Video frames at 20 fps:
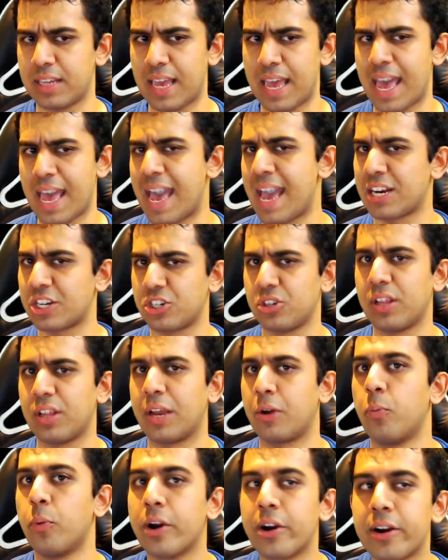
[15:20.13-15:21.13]
actually like
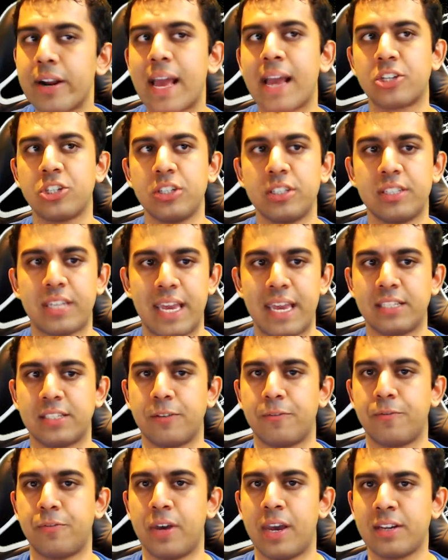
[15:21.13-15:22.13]
where it actually takes
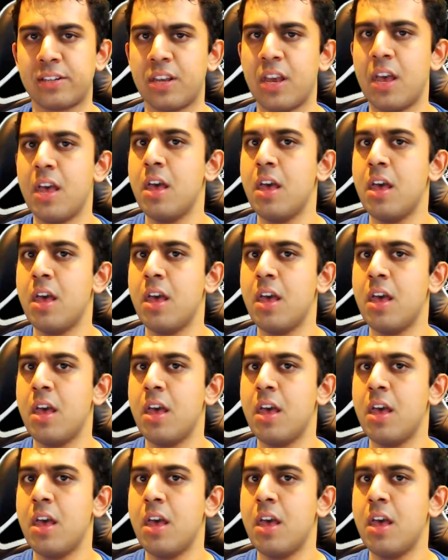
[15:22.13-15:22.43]
effect,